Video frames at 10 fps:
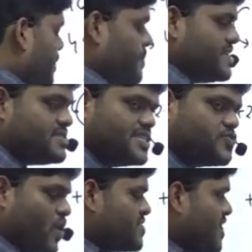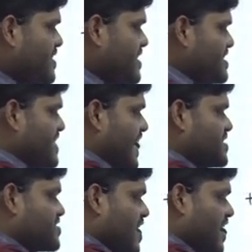means this 130 is
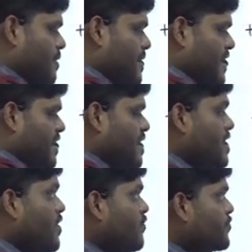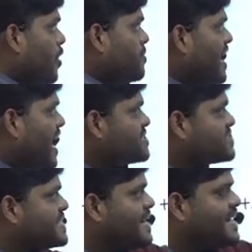extra coming from last
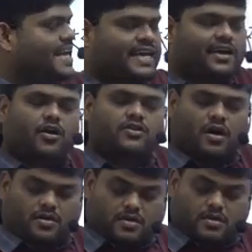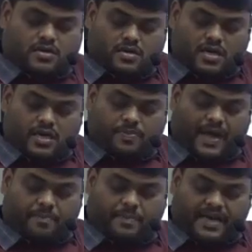10 inning or not.
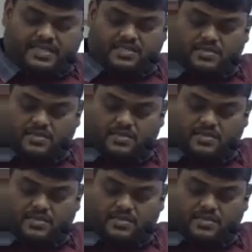That means